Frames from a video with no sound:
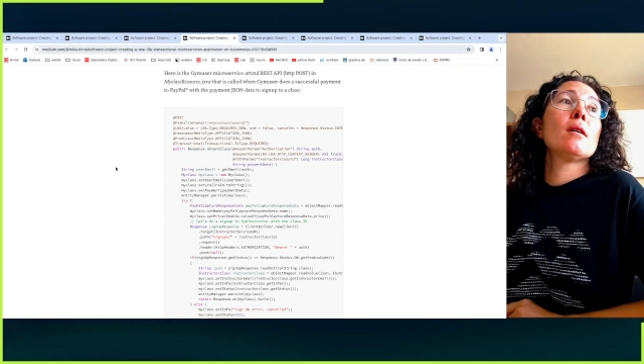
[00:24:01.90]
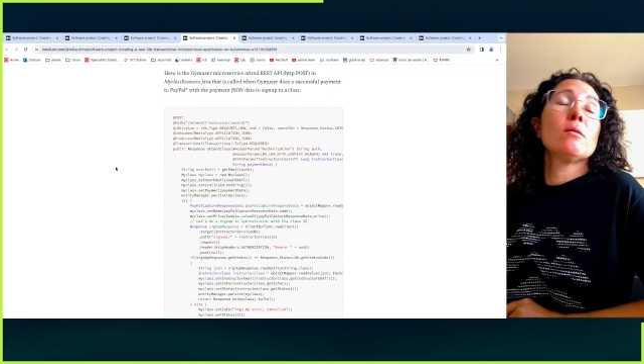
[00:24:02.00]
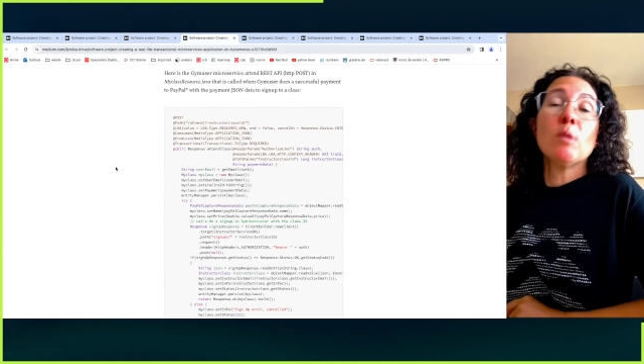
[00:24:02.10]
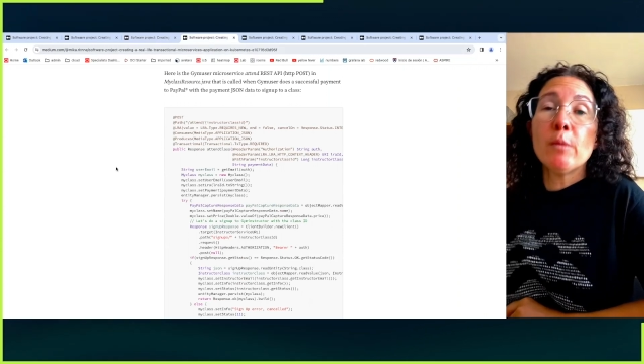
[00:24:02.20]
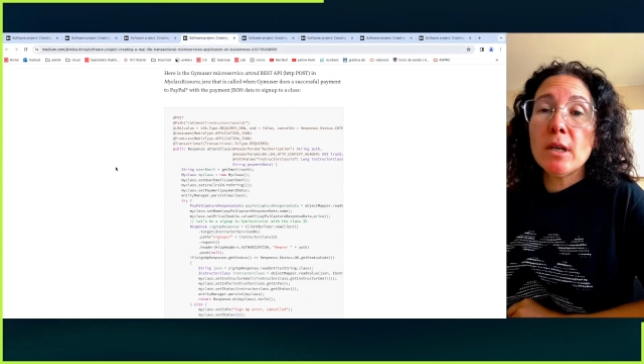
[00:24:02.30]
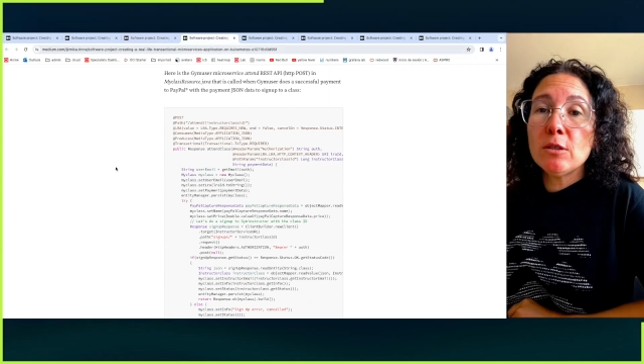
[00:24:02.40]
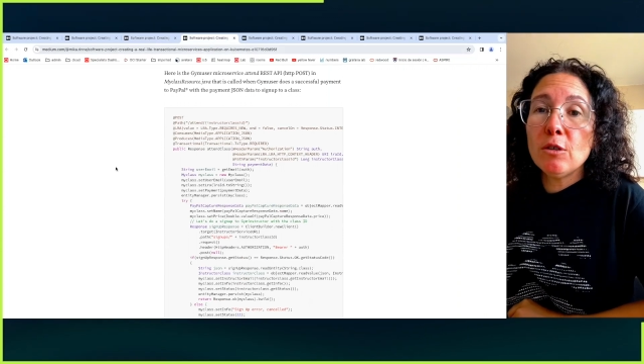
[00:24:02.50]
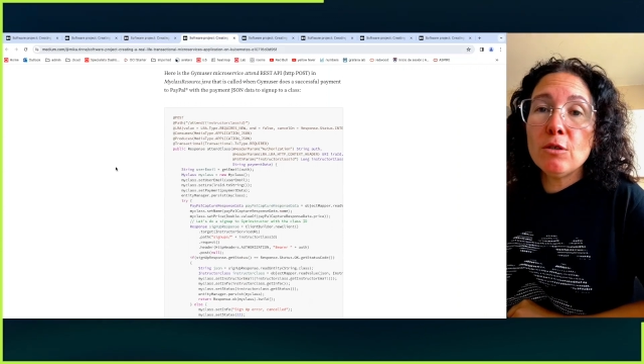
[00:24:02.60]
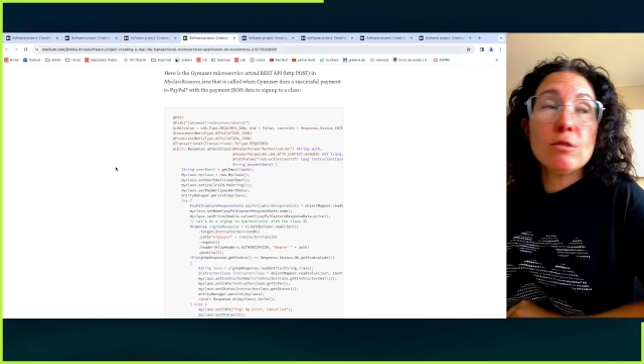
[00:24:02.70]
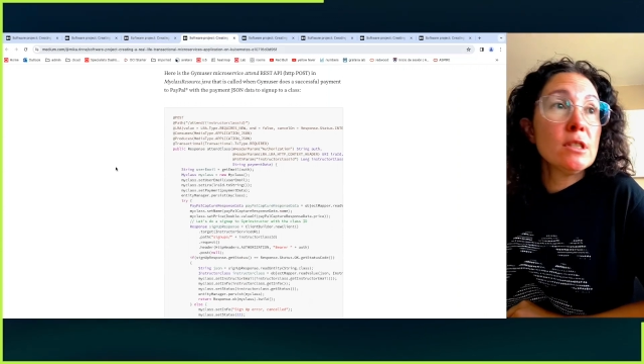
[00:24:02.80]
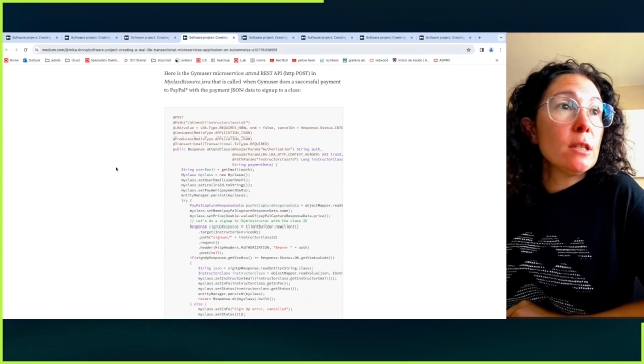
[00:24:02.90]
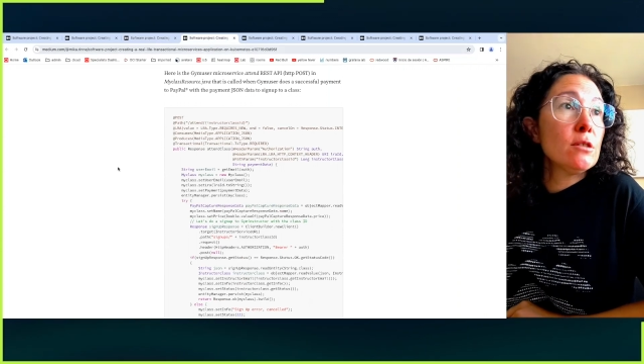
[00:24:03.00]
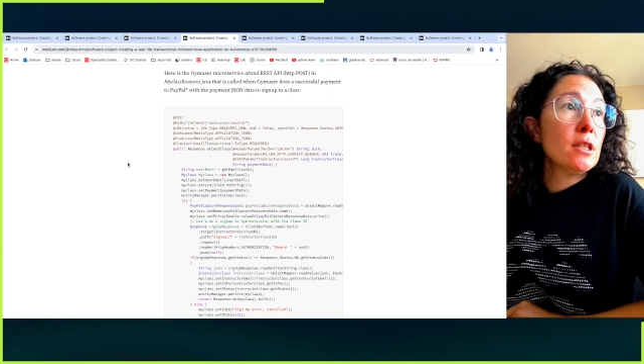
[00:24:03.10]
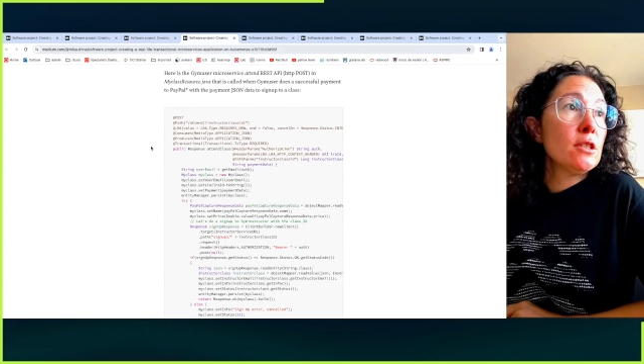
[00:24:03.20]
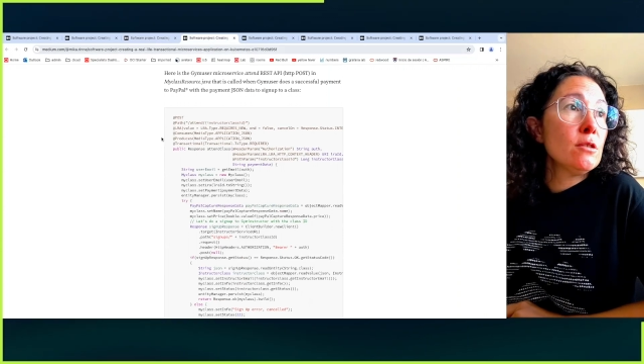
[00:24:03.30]
Remember I told you use
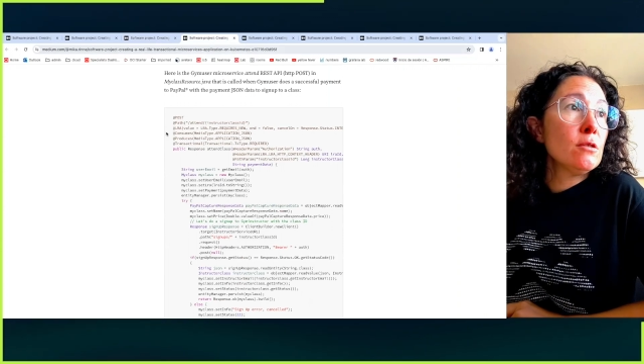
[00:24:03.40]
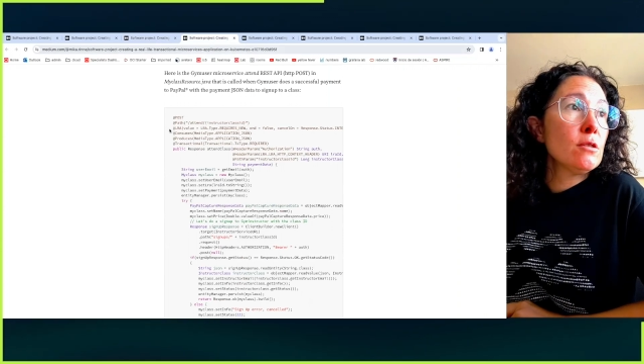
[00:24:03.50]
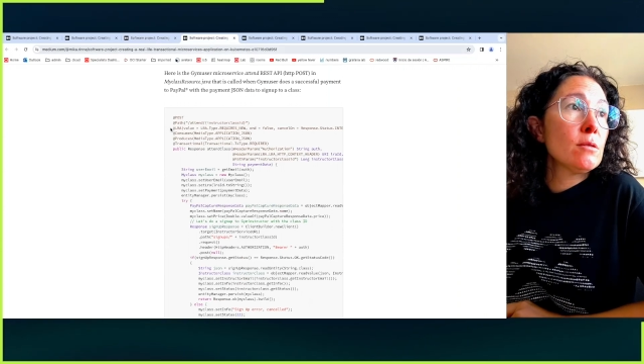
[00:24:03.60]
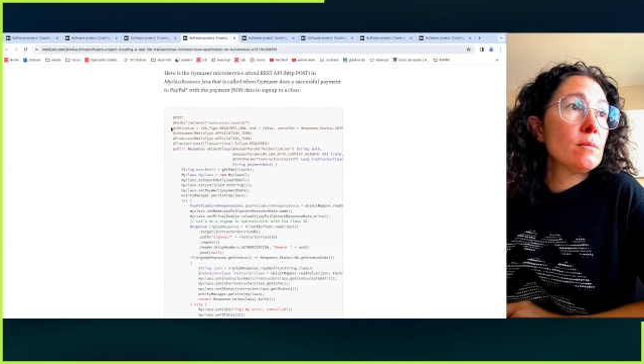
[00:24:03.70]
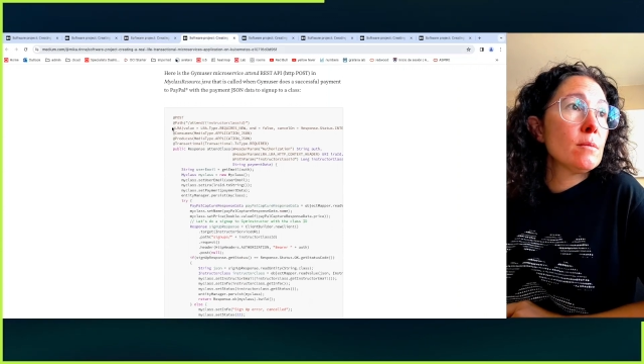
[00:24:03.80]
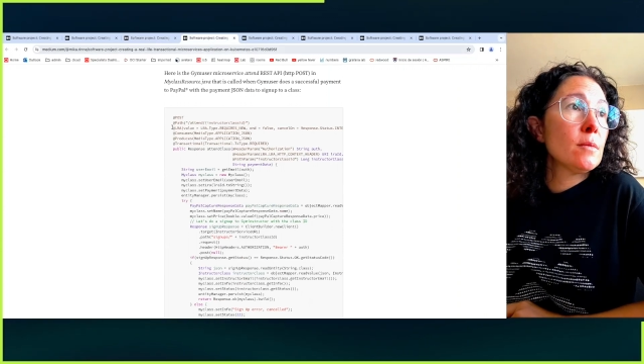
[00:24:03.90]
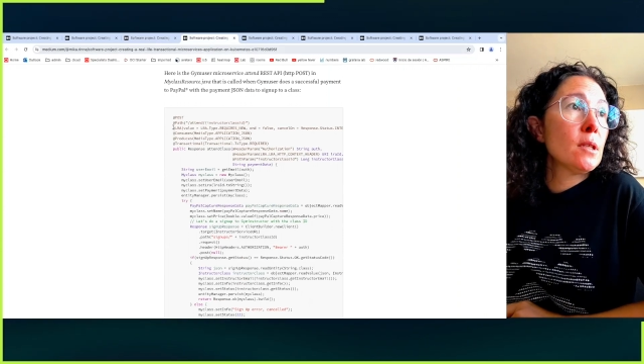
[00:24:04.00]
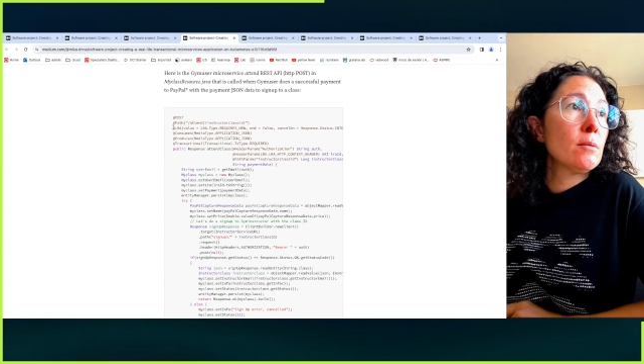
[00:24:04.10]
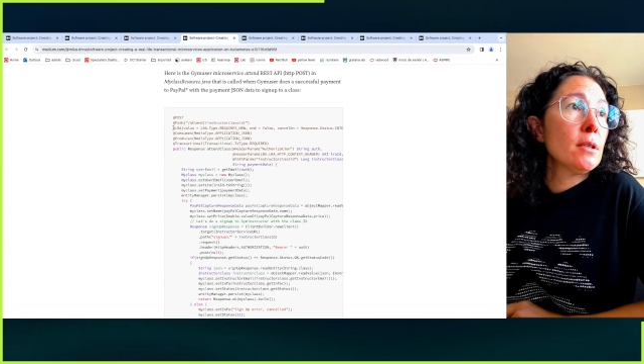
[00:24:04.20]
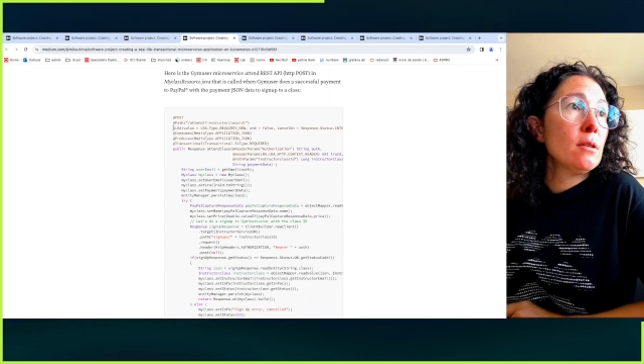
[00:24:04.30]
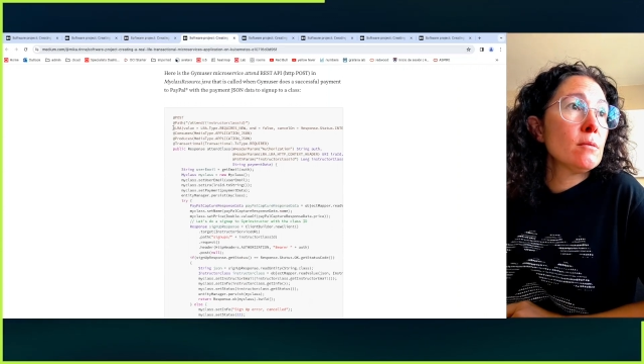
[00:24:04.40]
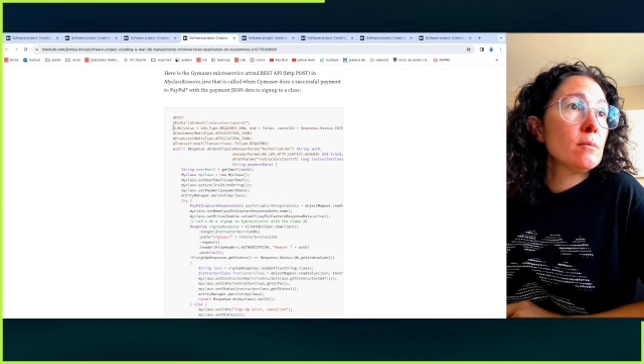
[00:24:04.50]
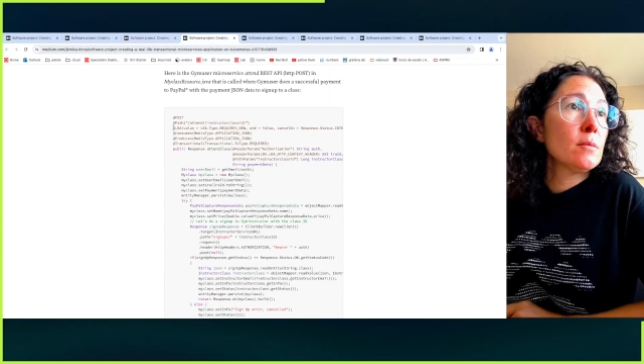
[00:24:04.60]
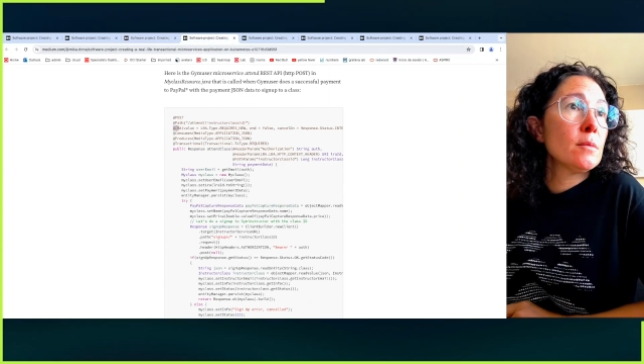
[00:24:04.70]
annotations? There we go.